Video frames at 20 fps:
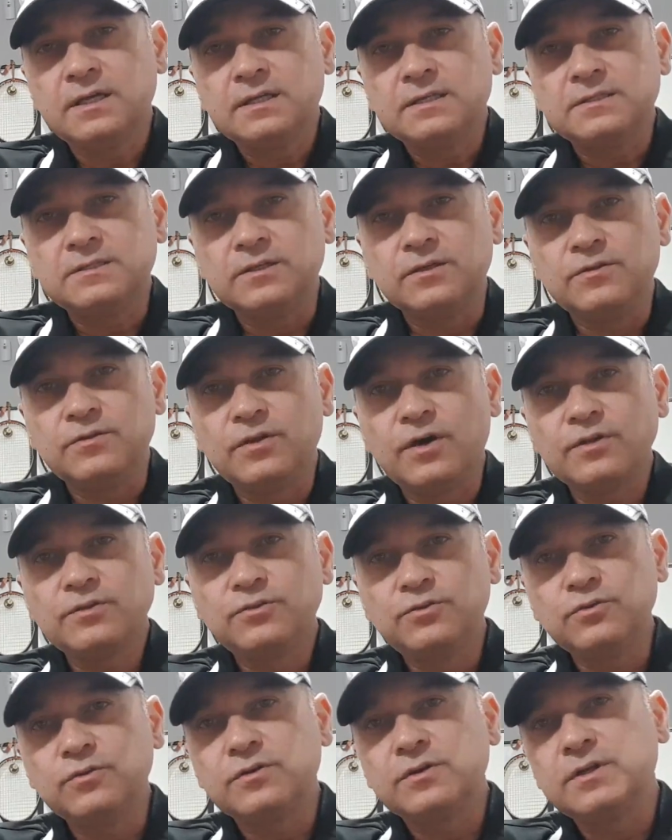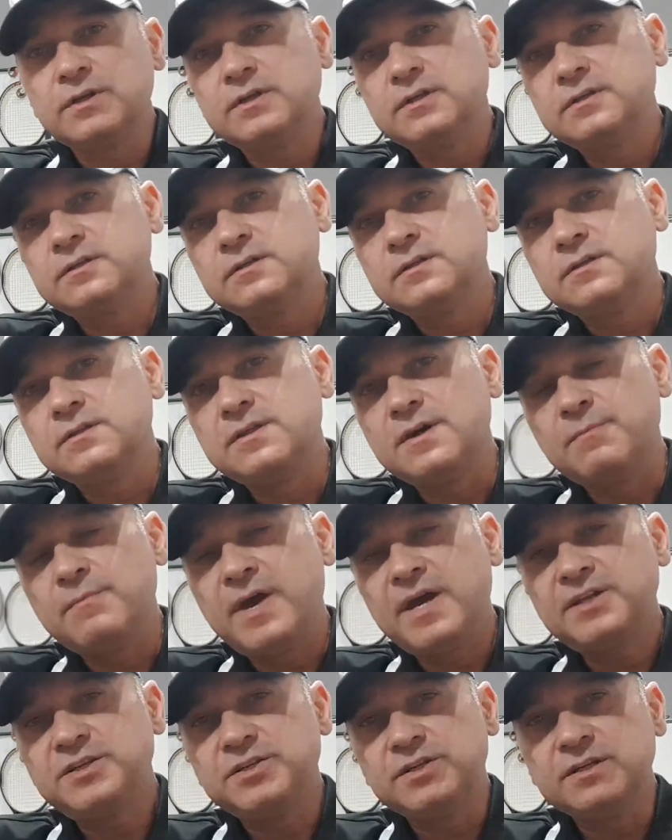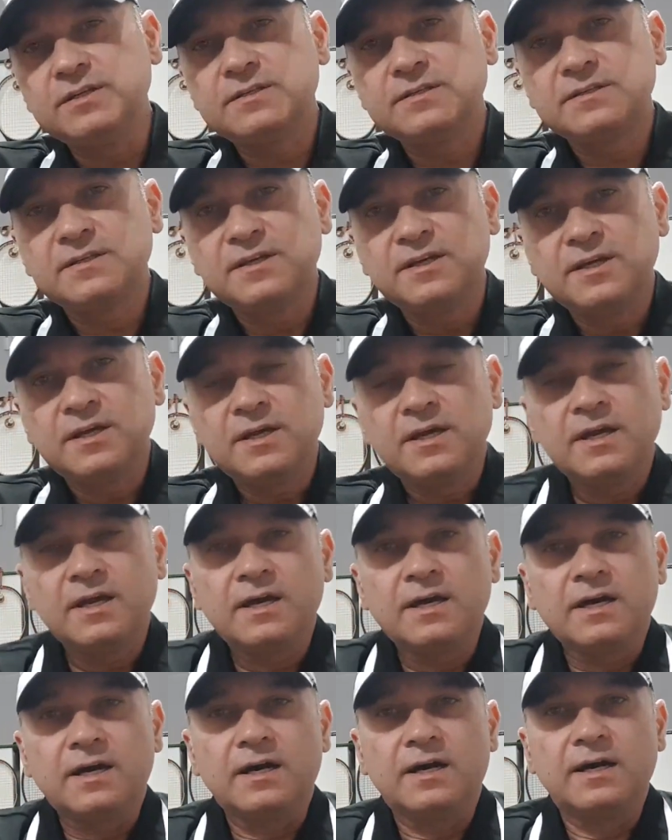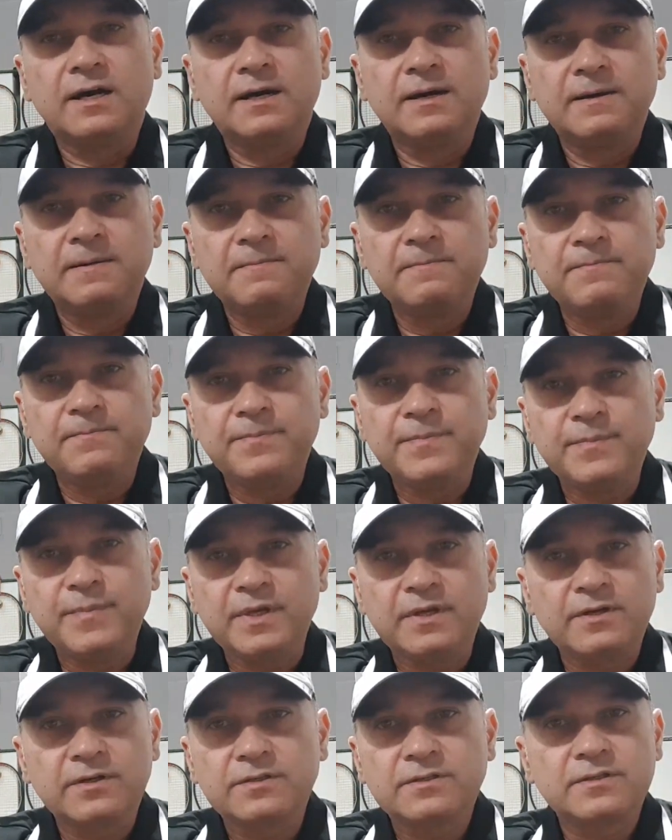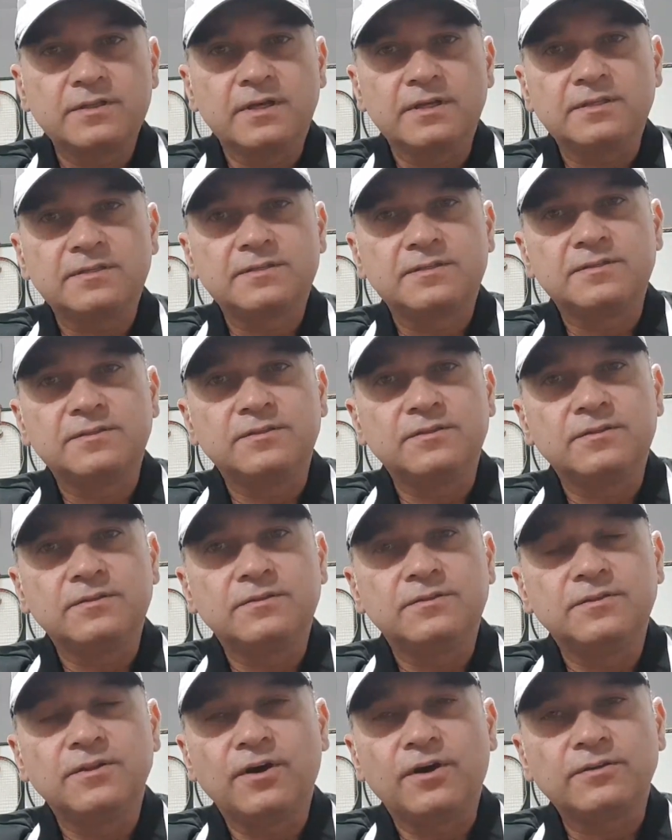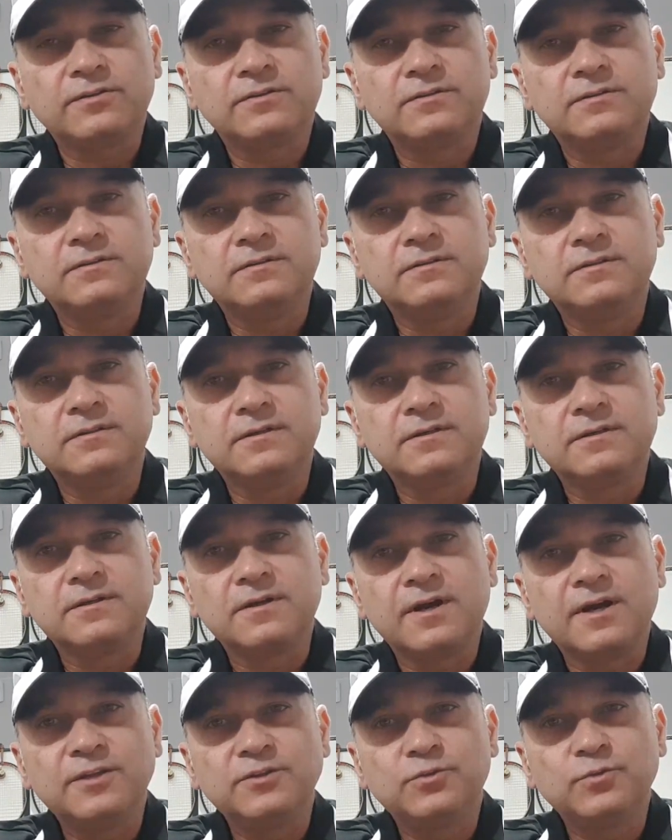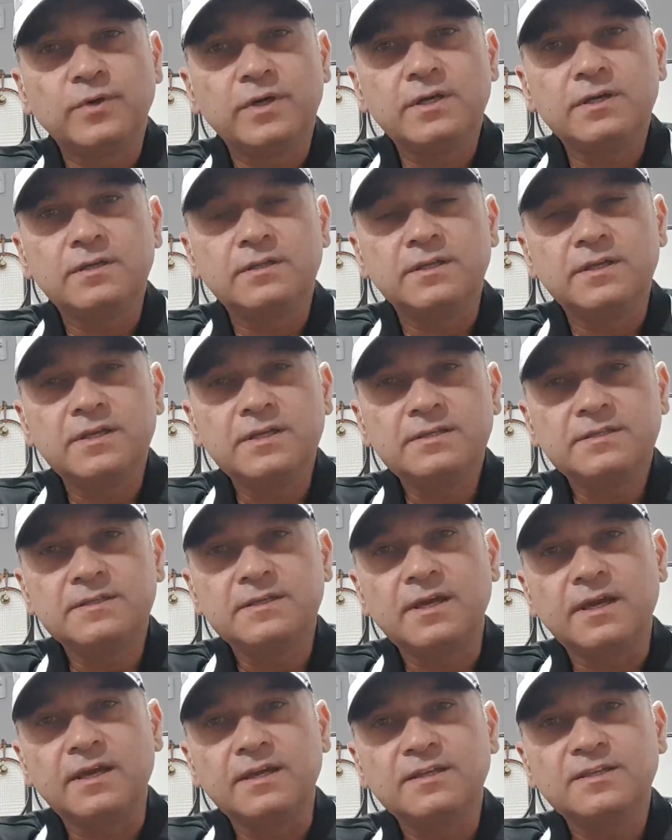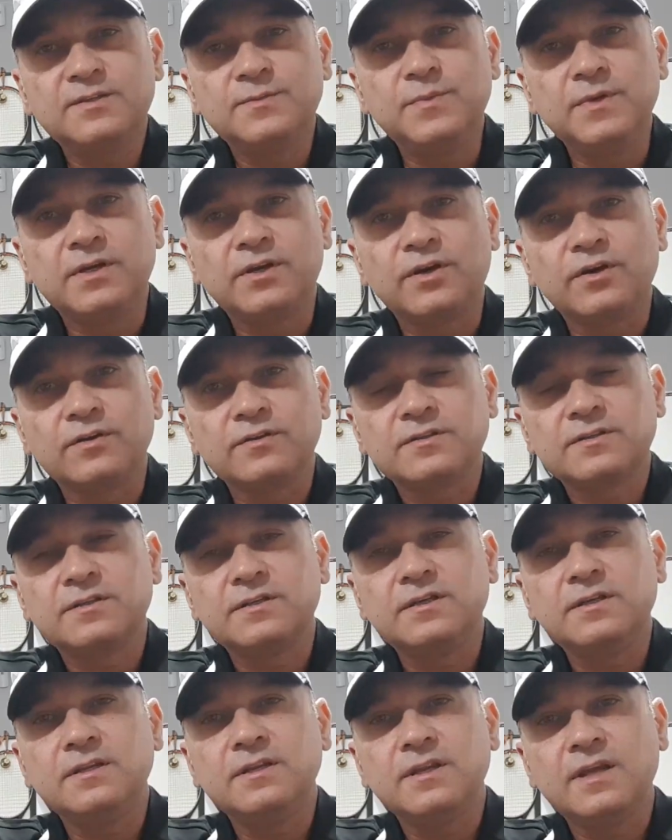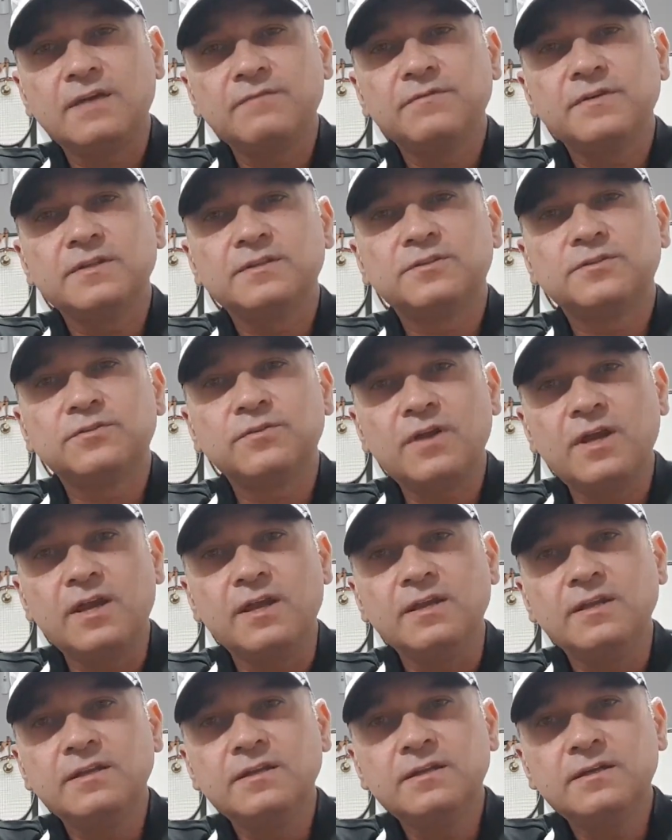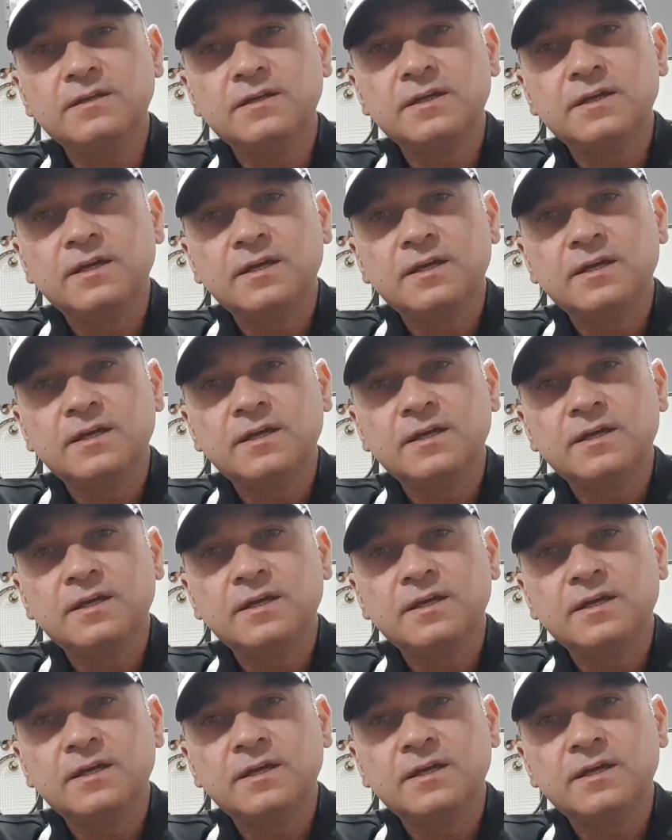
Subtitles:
so not during the matches, because that's not the right way in his case, because he never trained